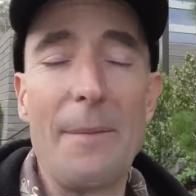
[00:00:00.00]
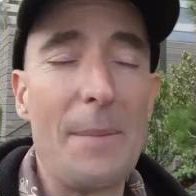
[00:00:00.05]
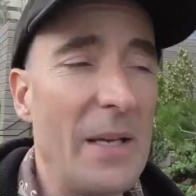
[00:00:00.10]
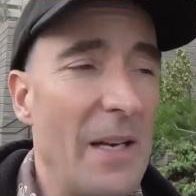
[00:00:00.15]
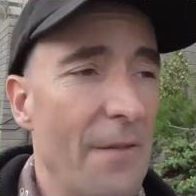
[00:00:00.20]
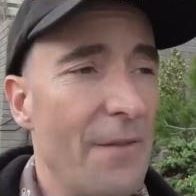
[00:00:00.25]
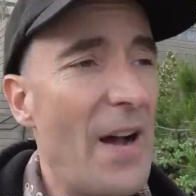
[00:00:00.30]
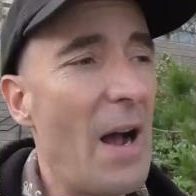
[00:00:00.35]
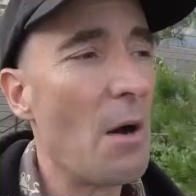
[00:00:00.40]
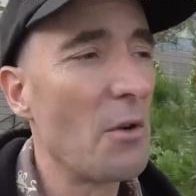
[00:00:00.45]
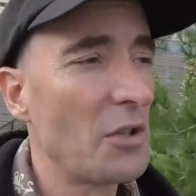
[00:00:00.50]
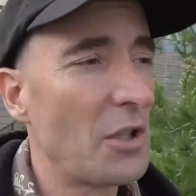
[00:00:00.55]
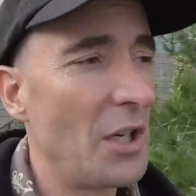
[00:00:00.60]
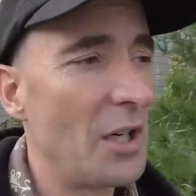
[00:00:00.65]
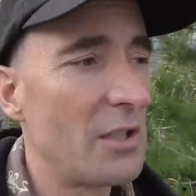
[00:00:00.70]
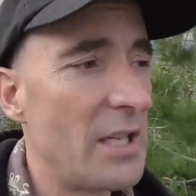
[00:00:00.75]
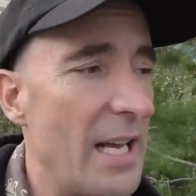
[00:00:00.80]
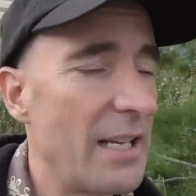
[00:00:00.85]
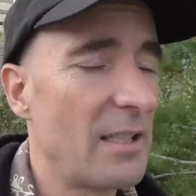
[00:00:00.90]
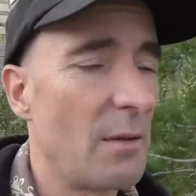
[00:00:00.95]
I mean, if I was
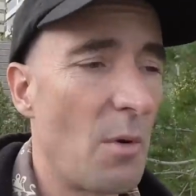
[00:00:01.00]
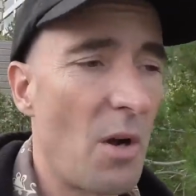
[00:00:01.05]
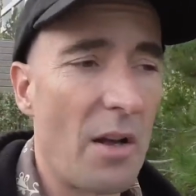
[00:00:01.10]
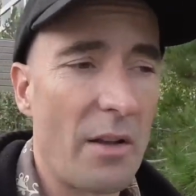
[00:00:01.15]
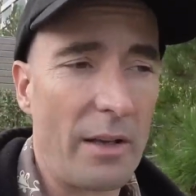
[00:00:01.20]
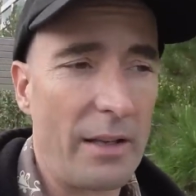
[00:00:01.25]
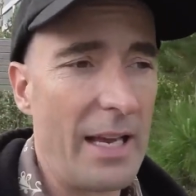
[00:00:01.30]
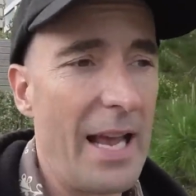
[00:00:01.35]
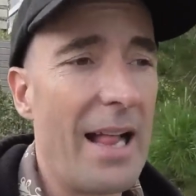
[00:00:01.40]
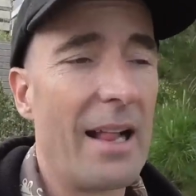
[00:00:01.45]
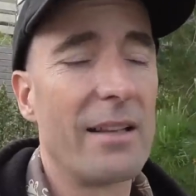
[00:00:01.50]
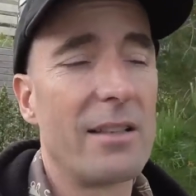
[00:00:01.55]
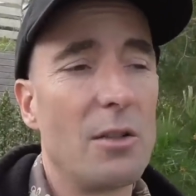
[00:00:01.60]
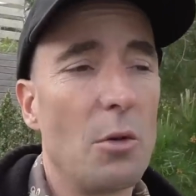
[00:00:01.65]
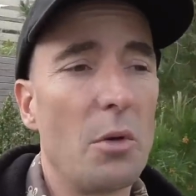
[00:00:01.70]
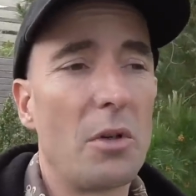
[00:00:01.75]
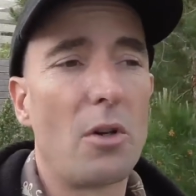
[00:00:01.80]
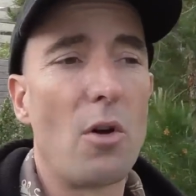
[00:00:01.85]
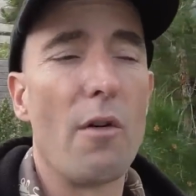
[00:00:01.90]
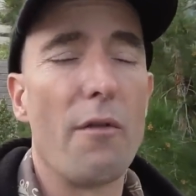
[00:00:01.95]
going to take some other, yeah, let's
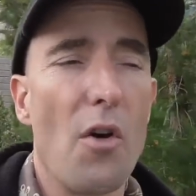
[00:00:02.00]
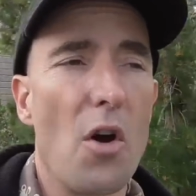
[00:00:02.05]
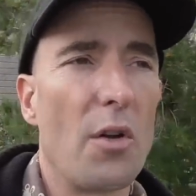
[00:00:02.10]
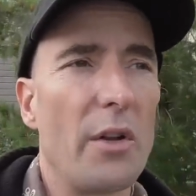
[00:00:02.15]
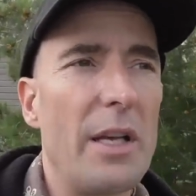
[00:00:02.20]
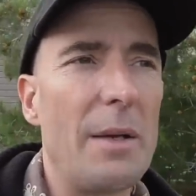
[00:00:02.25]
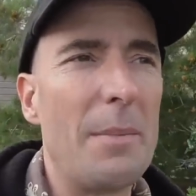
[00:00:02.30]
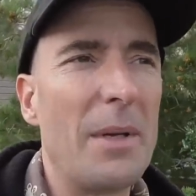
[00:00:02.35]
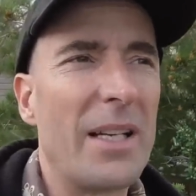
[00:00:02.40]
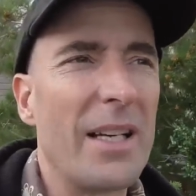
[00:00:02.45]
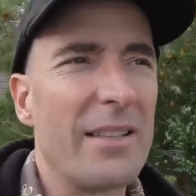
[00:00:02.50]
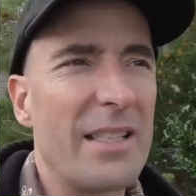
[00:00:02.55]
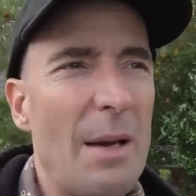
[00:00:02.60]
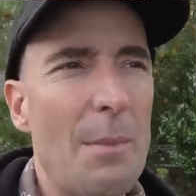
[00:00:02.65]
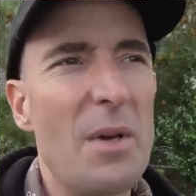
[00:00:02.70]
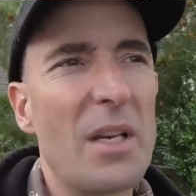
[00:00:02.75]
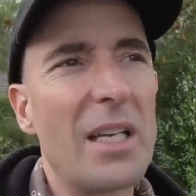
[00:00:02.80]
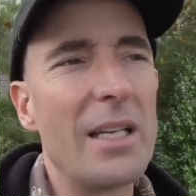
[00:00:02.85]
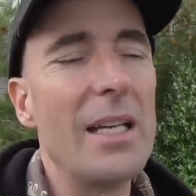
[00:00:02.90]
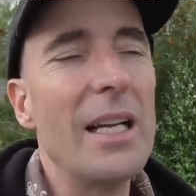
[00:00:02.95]
do it covertly, because
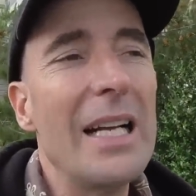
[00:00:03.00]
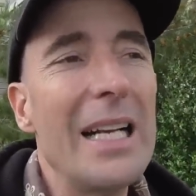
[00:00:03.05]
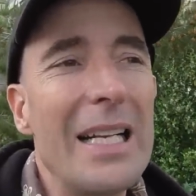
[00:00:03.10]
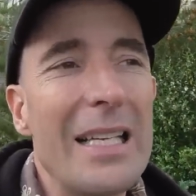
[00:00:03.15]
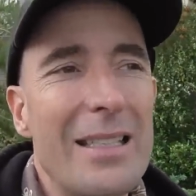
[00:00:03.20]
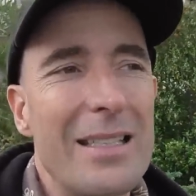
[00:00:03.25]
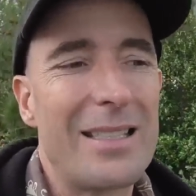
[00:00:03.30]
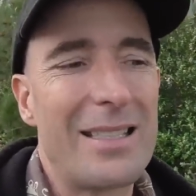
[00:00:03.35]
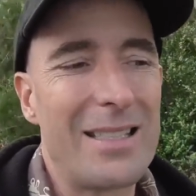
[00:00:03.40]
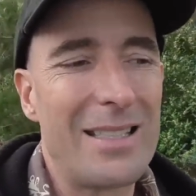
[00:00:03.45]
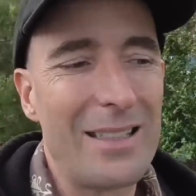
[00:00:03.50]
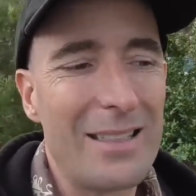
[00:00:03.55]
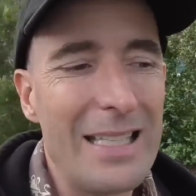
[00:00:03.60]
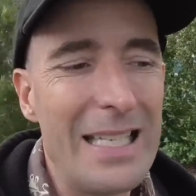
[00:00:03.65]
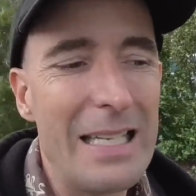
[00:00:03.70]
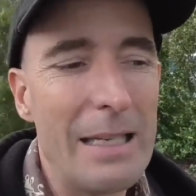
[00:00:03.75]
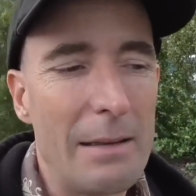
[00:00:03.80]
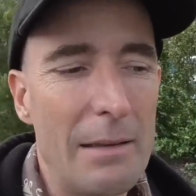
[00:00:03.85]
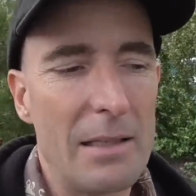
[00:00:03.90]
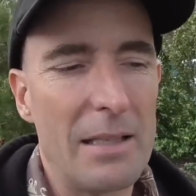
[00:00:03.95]
then we can
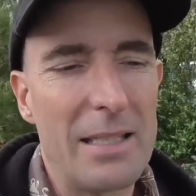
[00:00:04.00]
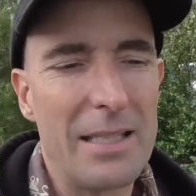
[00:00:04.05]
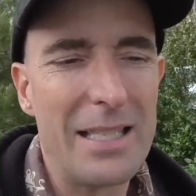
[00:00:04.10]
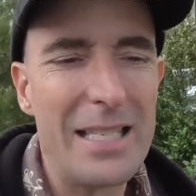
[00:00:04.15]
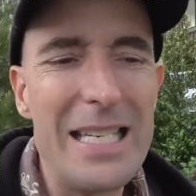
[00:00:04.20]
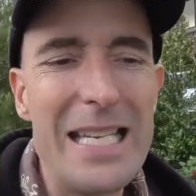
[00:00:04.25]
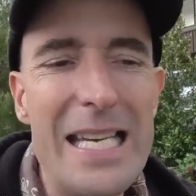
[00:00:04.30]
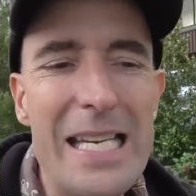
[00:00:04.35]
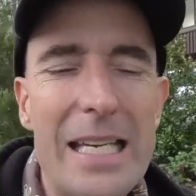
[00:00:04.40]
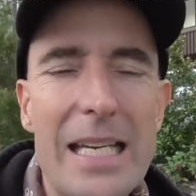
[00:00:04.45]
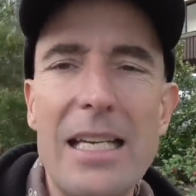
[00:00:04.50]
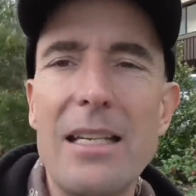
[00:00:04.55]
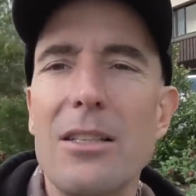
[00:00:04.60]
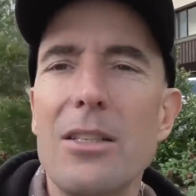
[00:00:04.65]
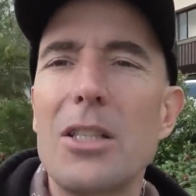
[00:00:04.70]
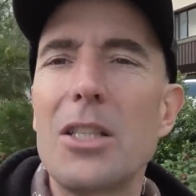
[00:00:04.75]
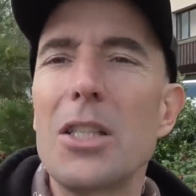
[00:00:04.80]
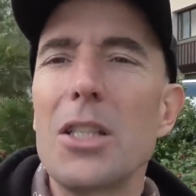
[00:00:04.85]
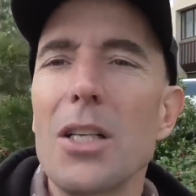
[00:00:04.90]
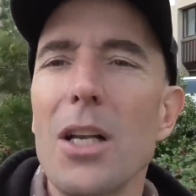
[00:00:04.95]
sneak
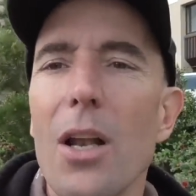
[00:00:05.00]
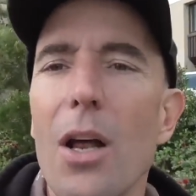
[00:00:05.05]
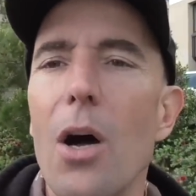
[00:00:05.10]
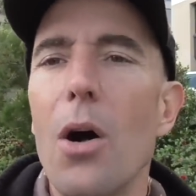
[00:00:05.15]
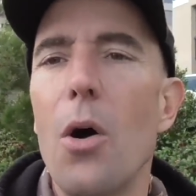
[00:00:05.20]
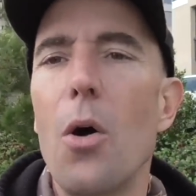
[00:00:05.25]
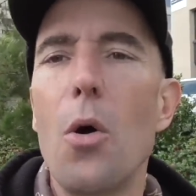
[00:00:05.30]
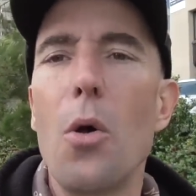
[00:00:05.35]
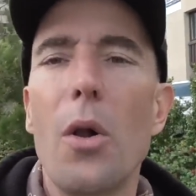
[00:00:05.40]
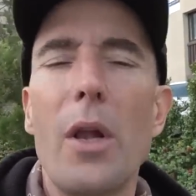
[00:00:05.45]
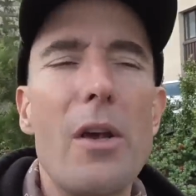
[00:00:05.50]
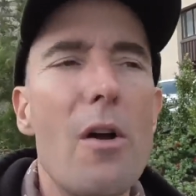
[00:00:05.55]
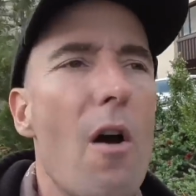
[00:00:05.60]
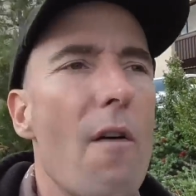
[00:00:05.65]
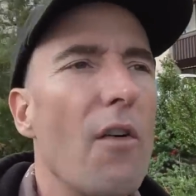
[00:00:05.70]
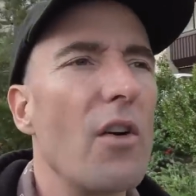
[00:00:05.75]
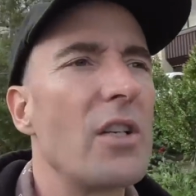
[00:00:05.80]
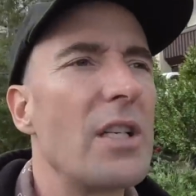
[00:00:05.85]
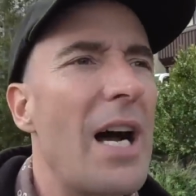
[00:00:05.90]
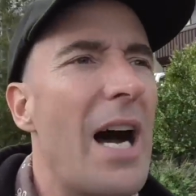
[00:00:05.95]
in slowly
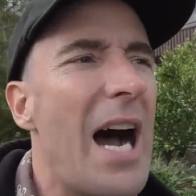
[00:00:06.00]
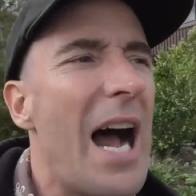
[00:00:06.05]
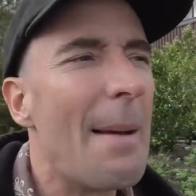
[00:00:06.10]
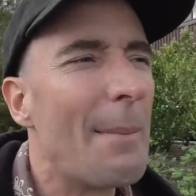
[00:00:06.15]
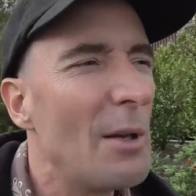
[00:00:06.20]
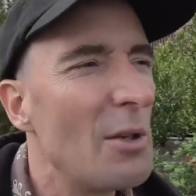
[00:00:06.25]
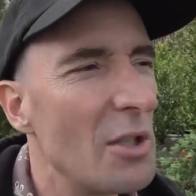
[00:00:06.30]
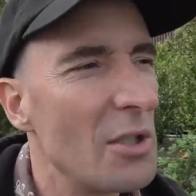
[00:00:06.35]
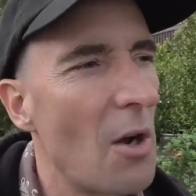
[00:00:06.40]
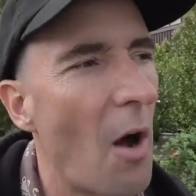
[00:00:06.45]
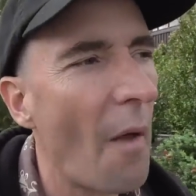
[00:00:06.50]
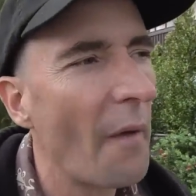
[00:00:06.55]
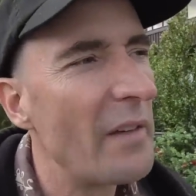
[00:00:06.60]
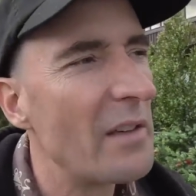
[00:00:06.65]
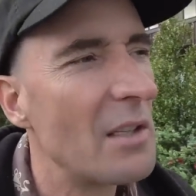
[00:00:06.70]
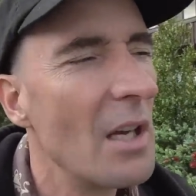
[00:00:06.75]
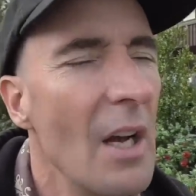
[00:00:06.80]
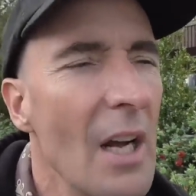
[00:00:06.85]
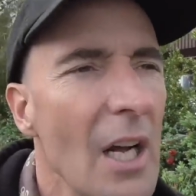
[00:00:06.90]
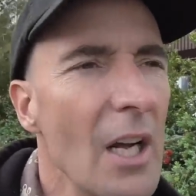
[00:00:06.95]
over time using all
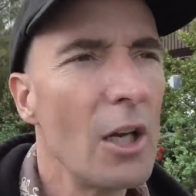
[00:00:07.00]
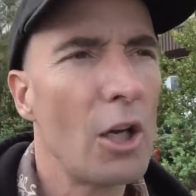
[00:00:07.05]
these